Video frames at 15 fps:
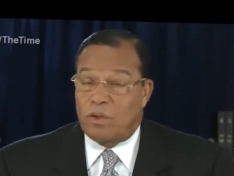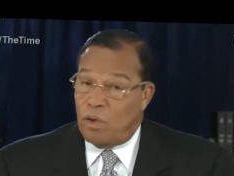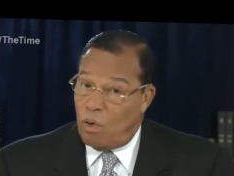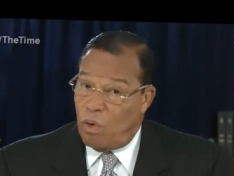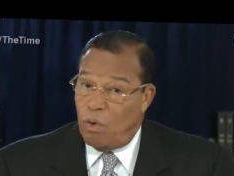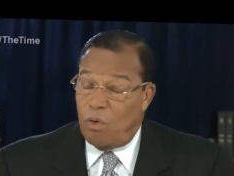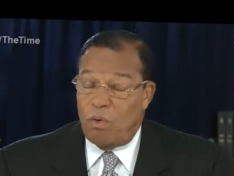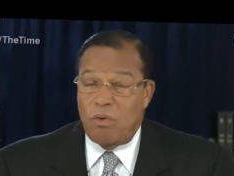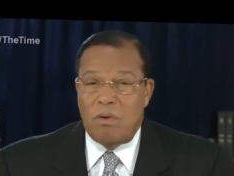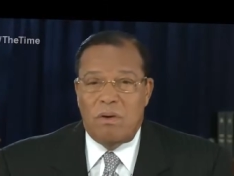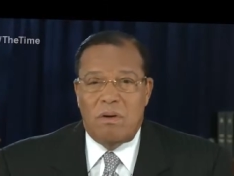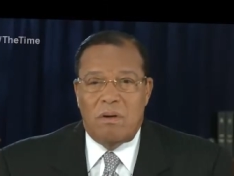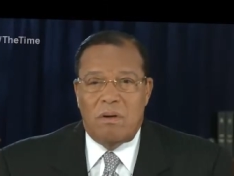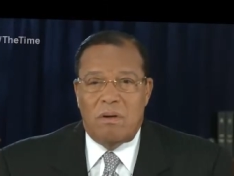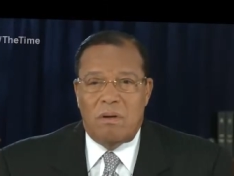No.
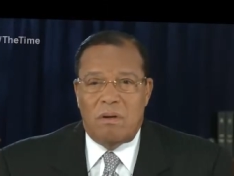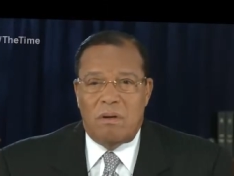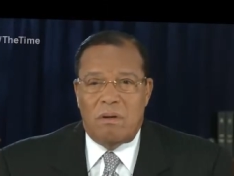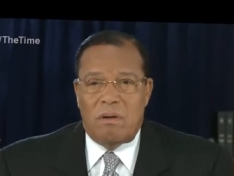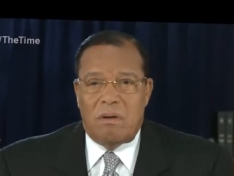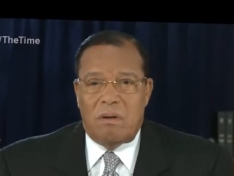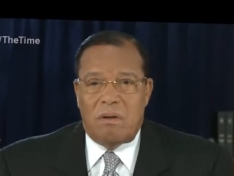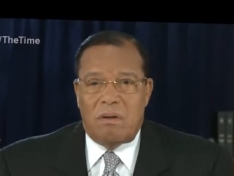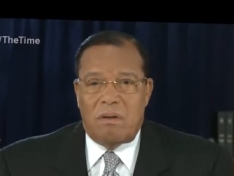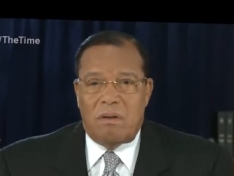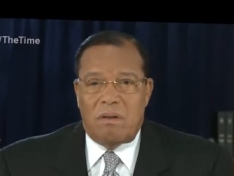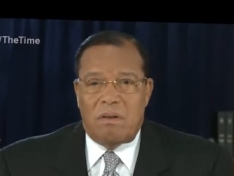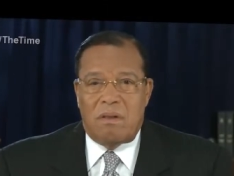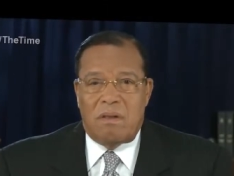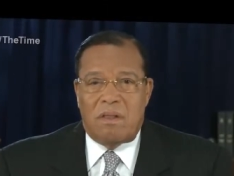
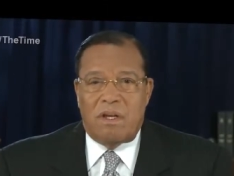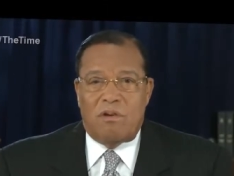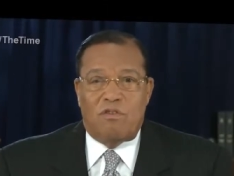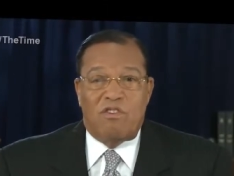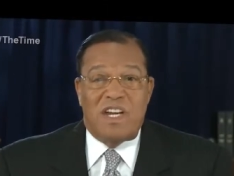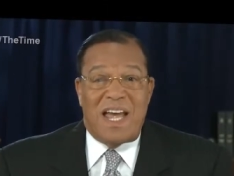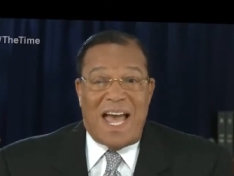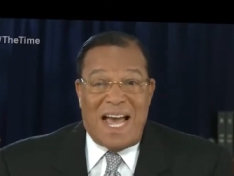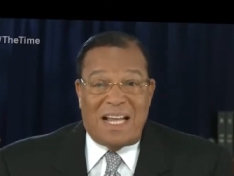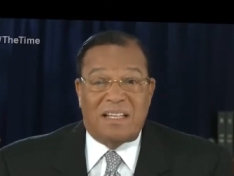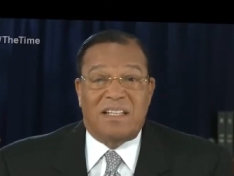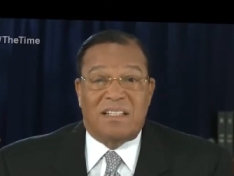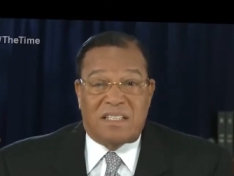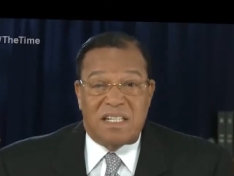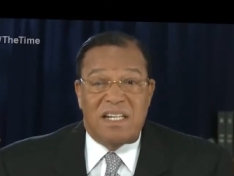The
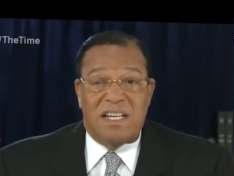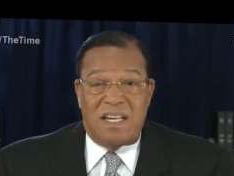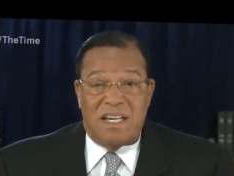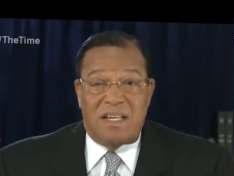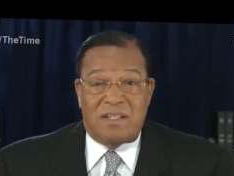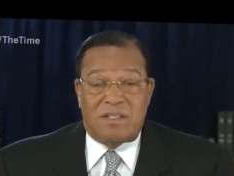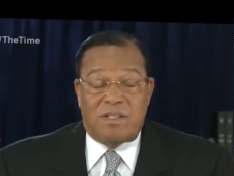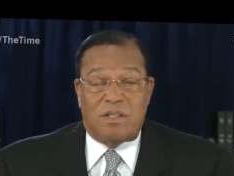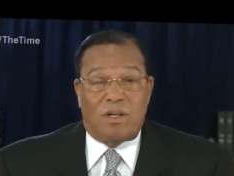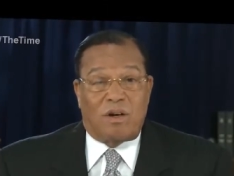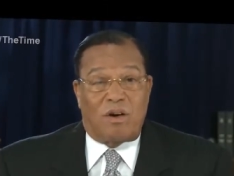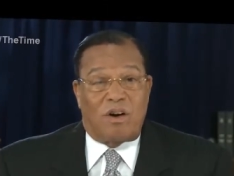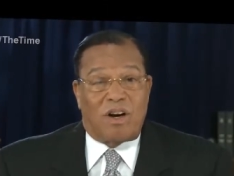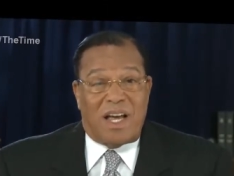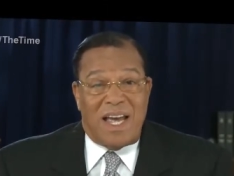reality is the
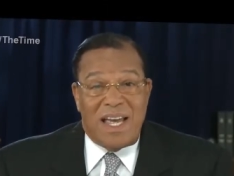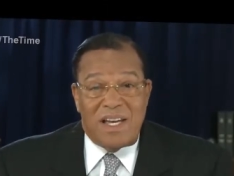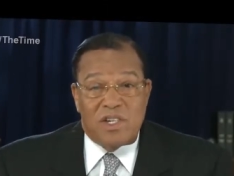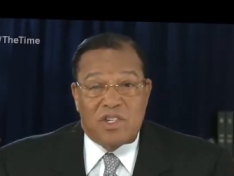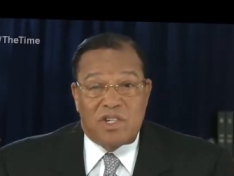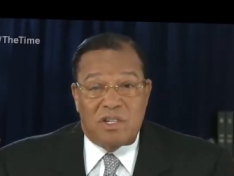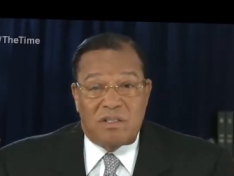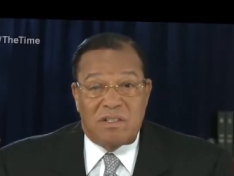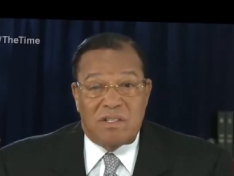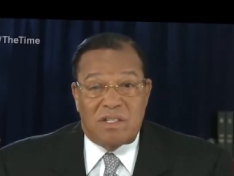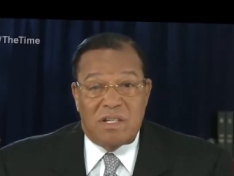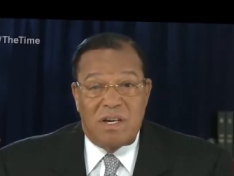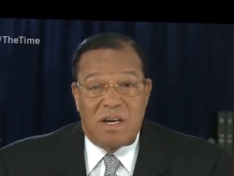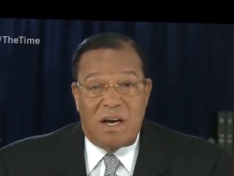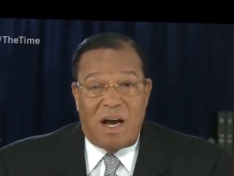
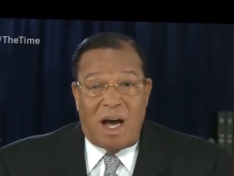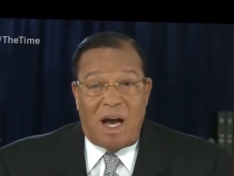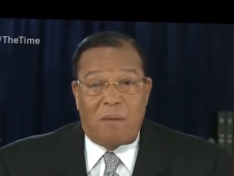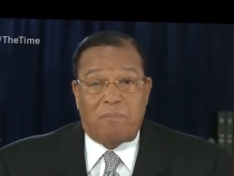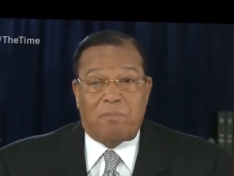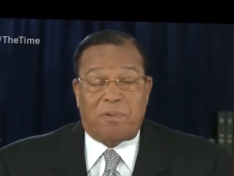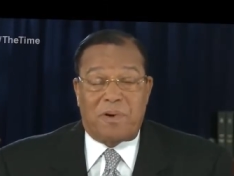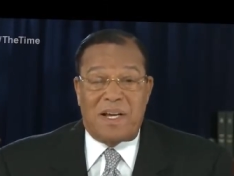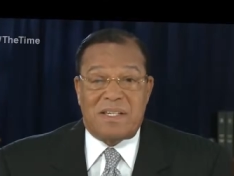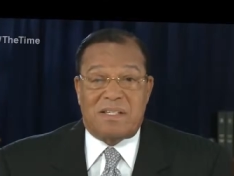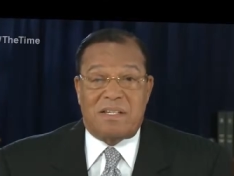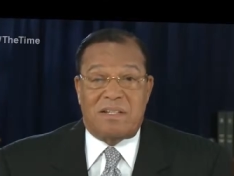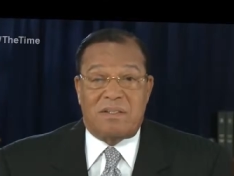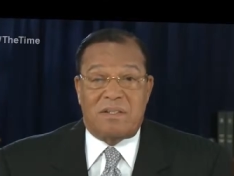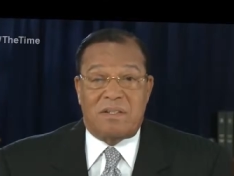Caucasians are
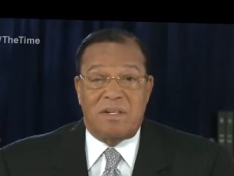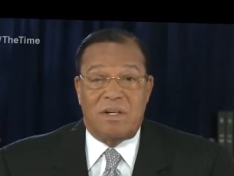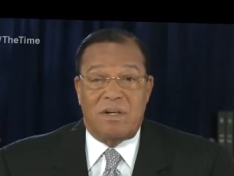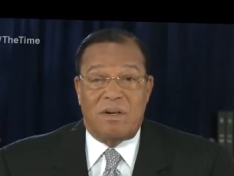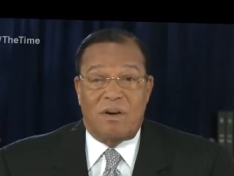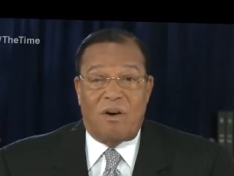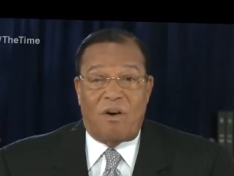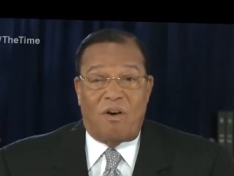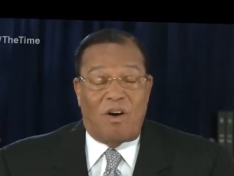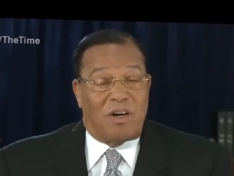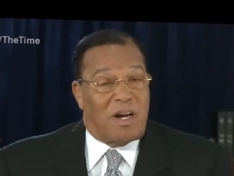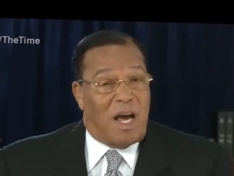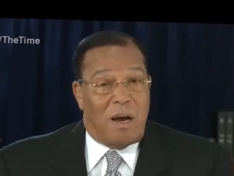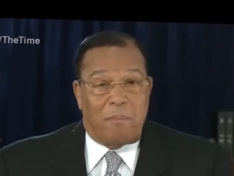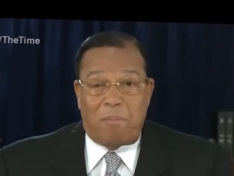present
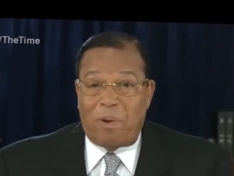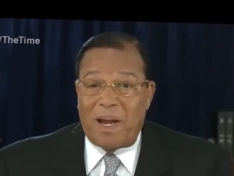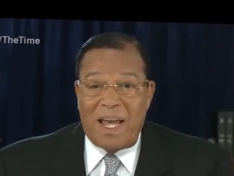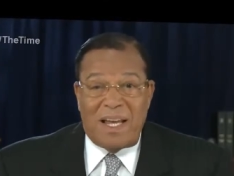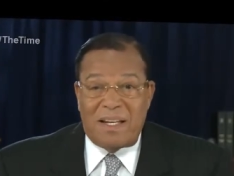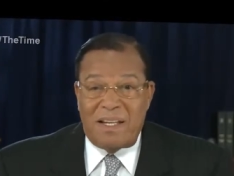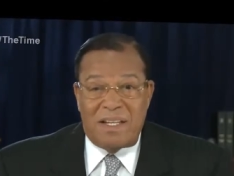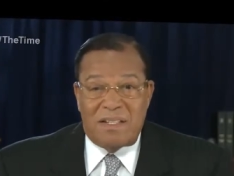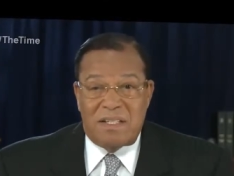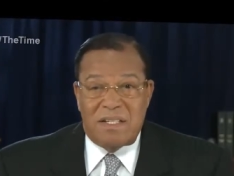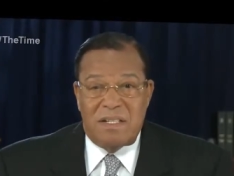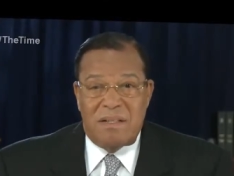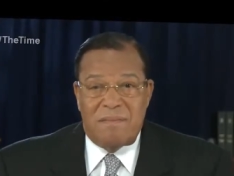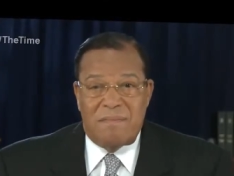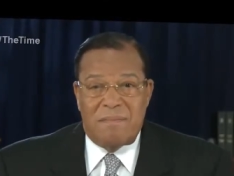on our
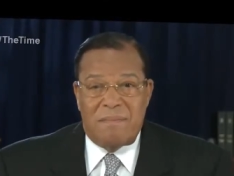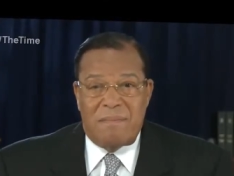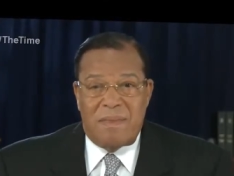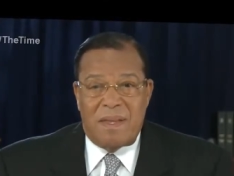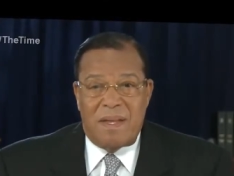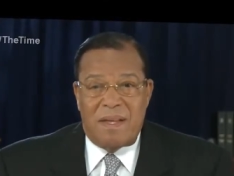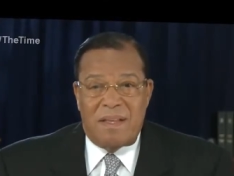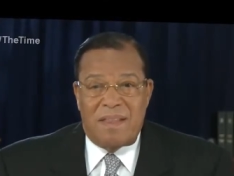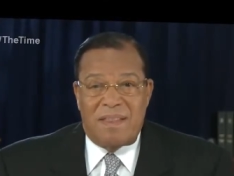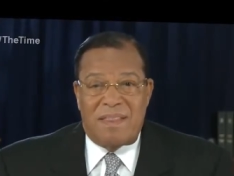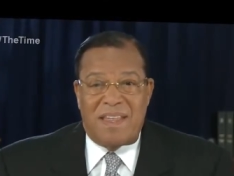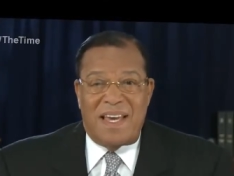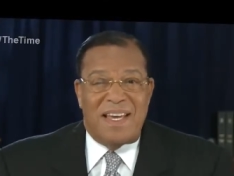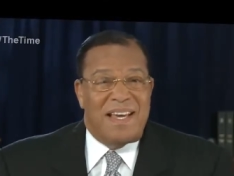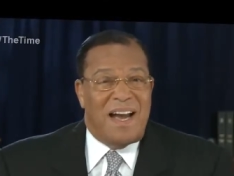planet.
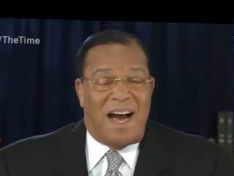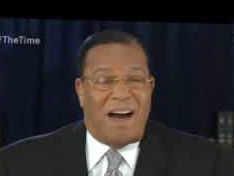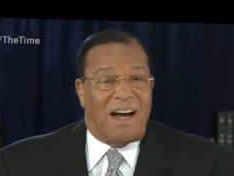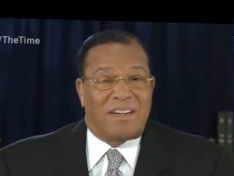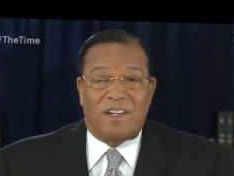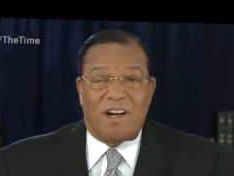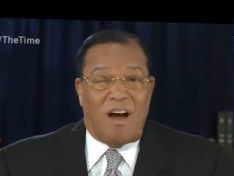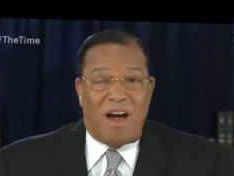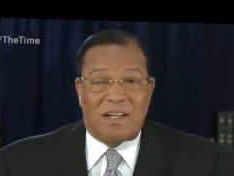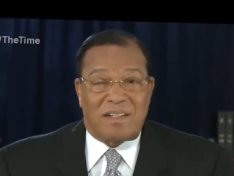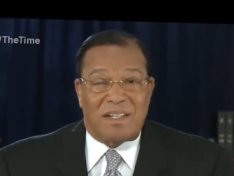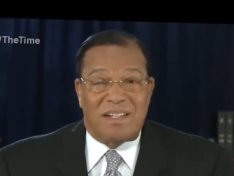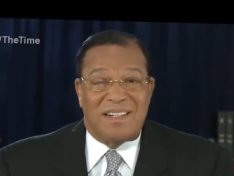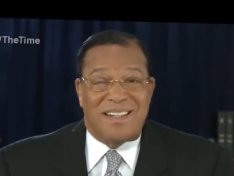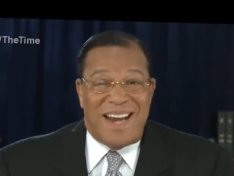They are not
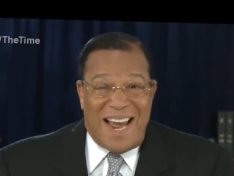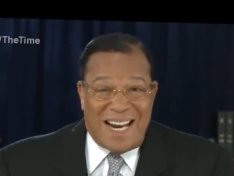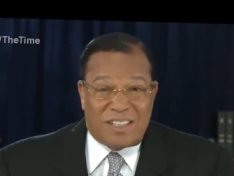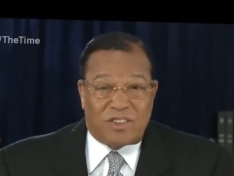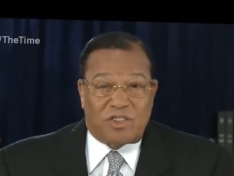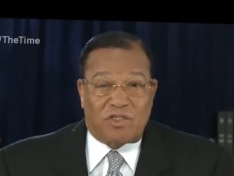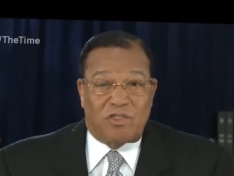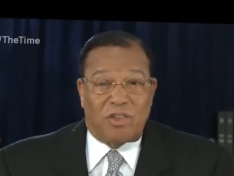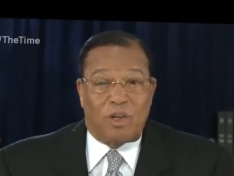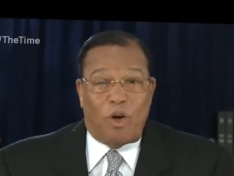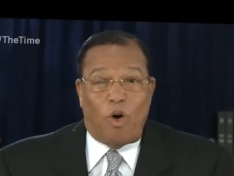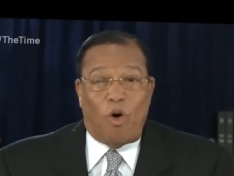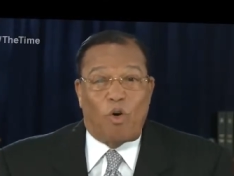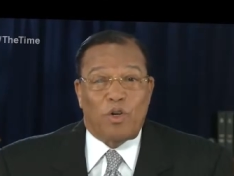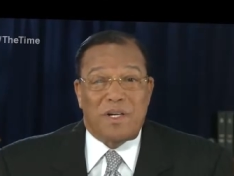
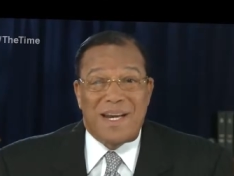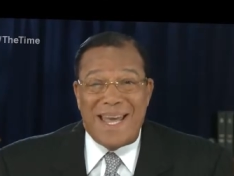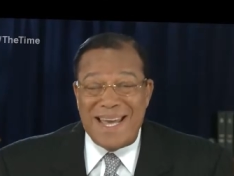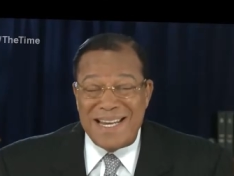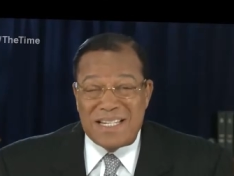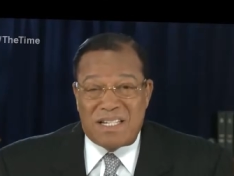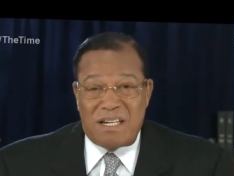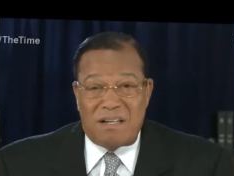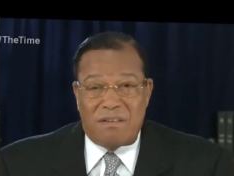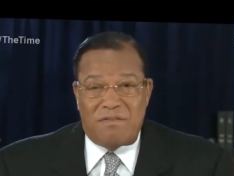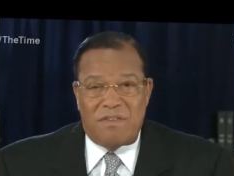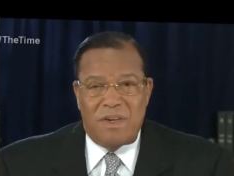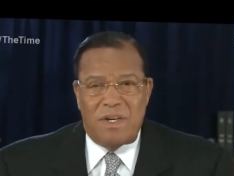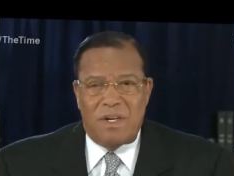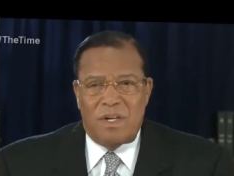natural or
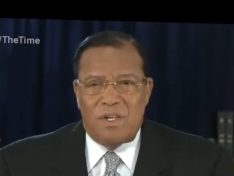native